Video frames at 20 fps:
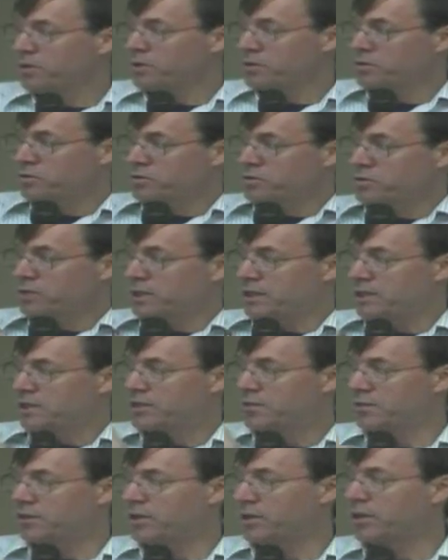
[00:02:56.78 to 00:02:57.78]
You sort of see
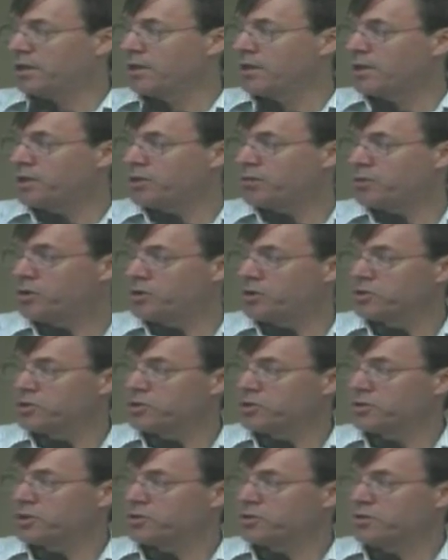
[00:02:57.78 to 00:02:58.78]
some of the pros
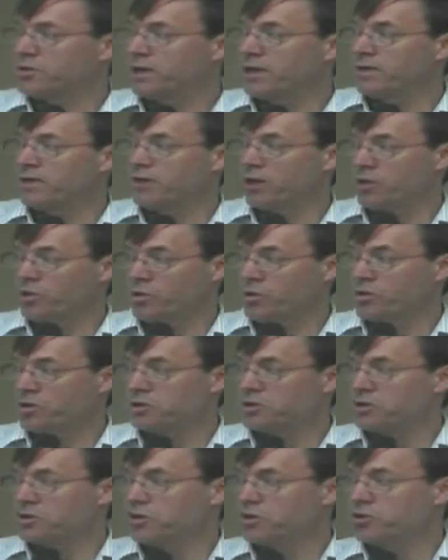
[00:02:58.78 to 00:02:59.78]
and cons of there. No water
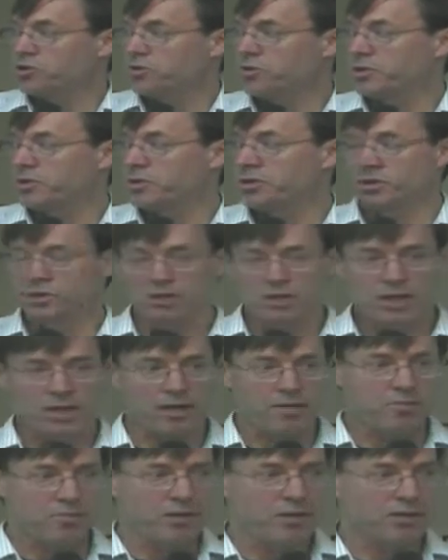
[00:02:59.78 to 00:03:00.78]
is used, but there's a
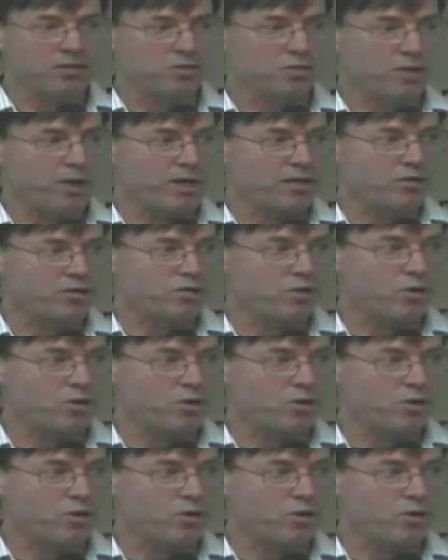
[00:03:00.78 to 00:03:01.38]
slightly bigger space